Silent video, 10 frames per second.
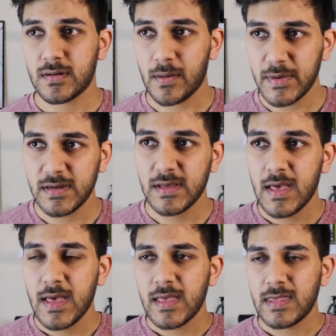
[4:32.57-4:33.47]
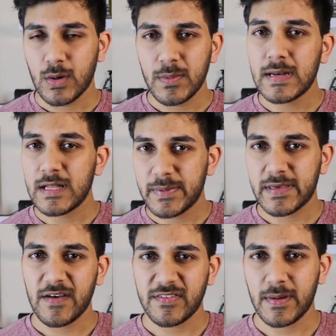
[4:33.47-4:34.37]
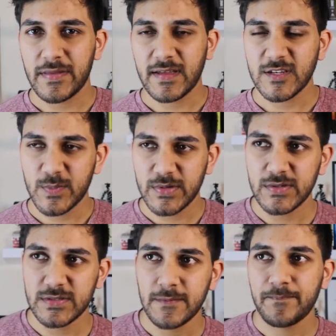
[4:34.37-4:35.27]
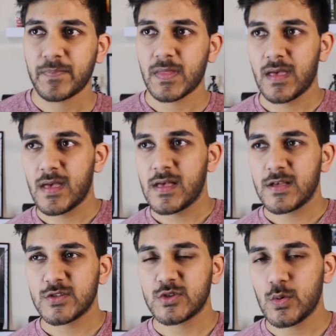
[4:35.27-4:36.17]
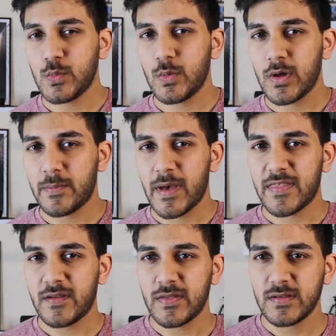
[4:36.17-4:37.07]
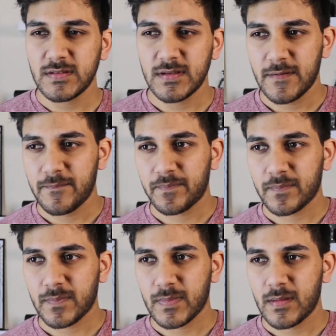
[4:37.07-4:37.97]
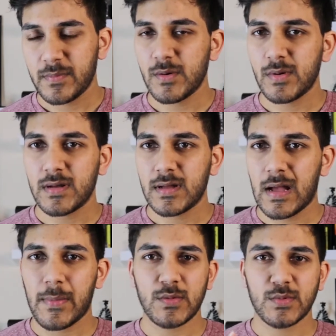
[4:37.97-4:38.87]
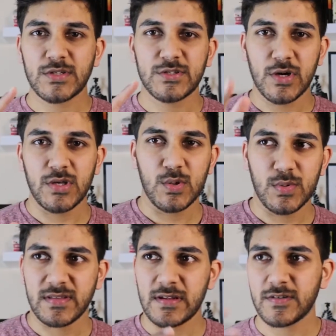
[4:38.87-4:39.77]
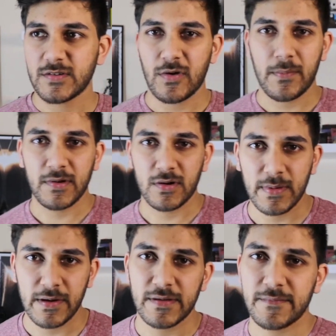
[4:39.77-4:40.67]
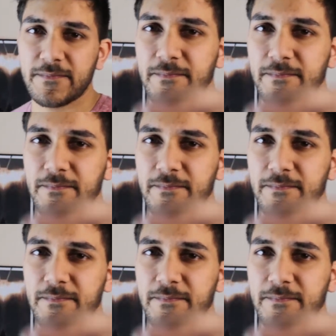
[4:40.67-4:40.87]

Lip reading: I mean, you wanna be a little bit careful about that, just because some will work better than others. But you know what? I might as well just show you instead of just rambling on about it.